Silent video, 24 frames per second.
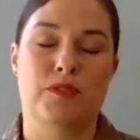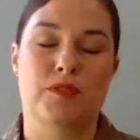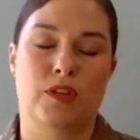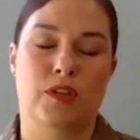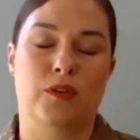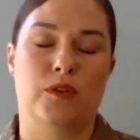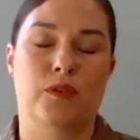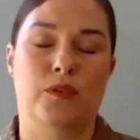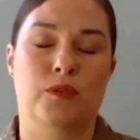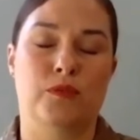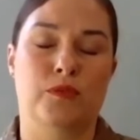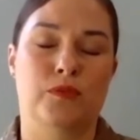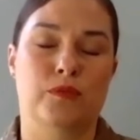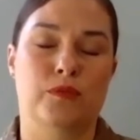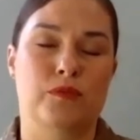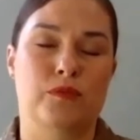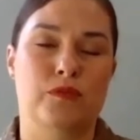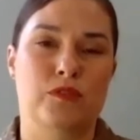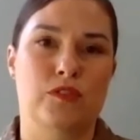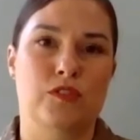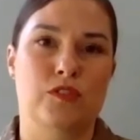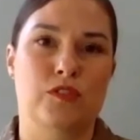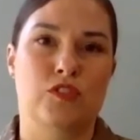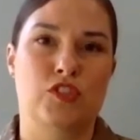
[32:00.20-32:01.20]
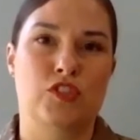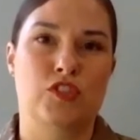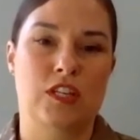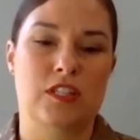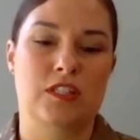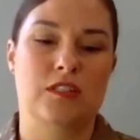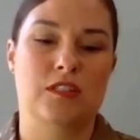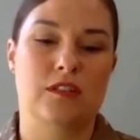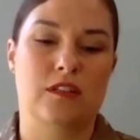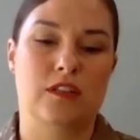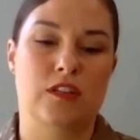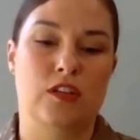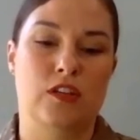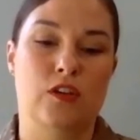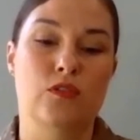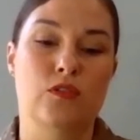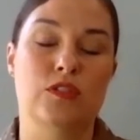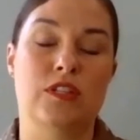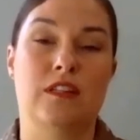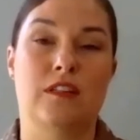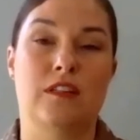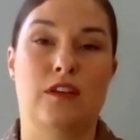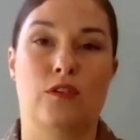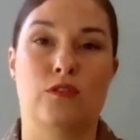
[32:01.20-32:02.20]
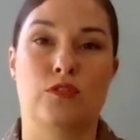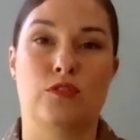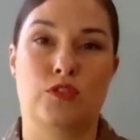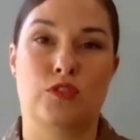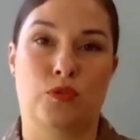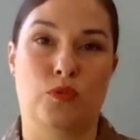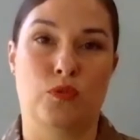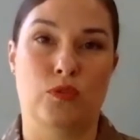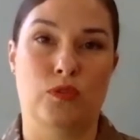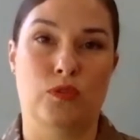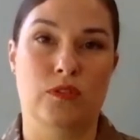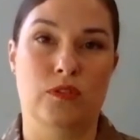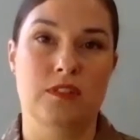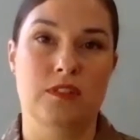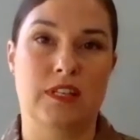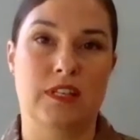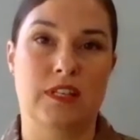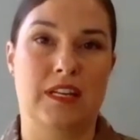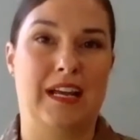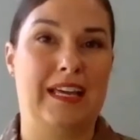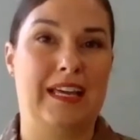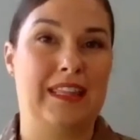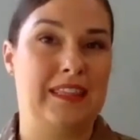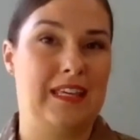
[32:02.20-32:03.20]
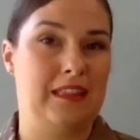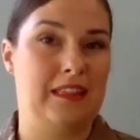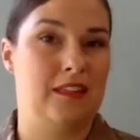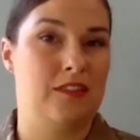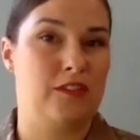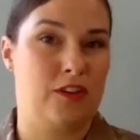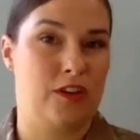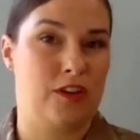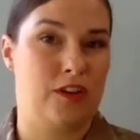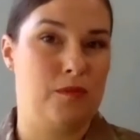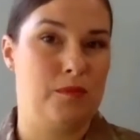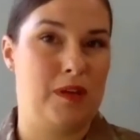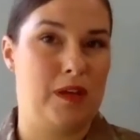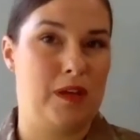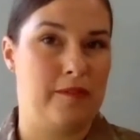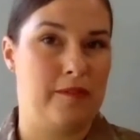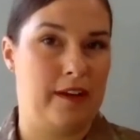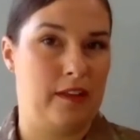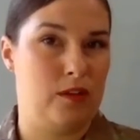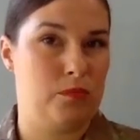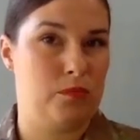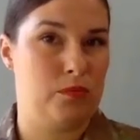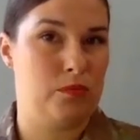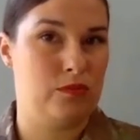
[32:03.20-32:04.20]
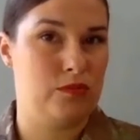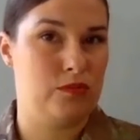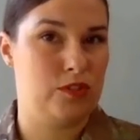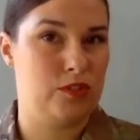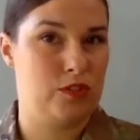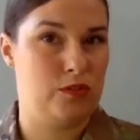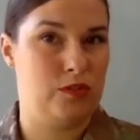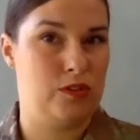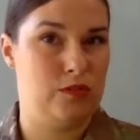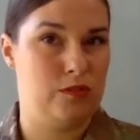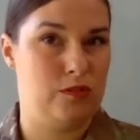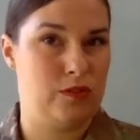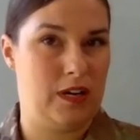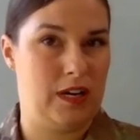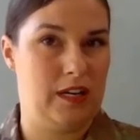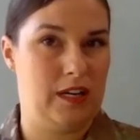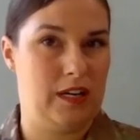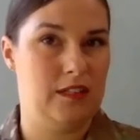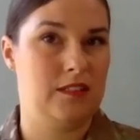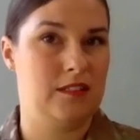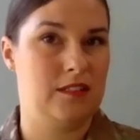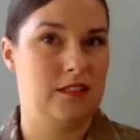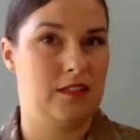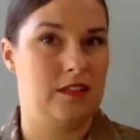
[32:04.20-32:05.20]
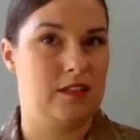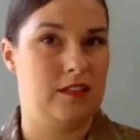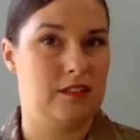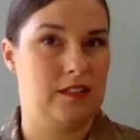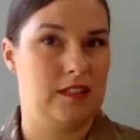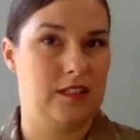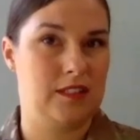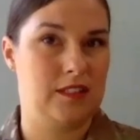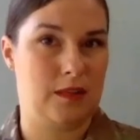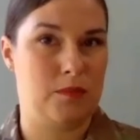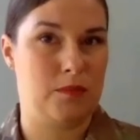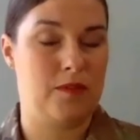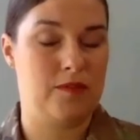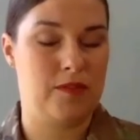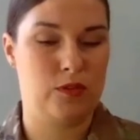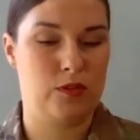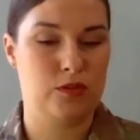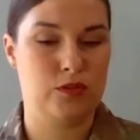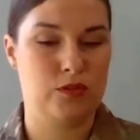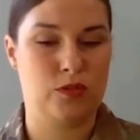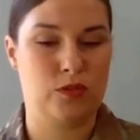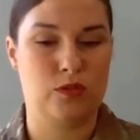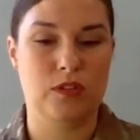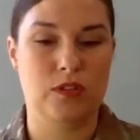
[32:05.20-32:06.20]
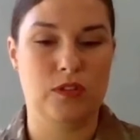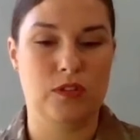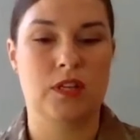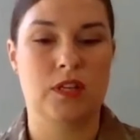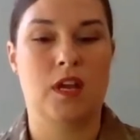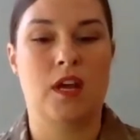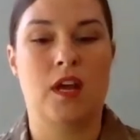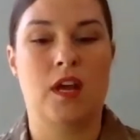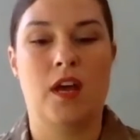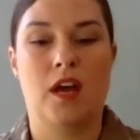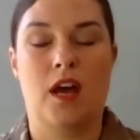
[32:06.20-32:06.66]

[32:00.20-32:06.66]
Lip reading: So just using those tools, and I think that they're going to be available to you guys, or at least some of those tools.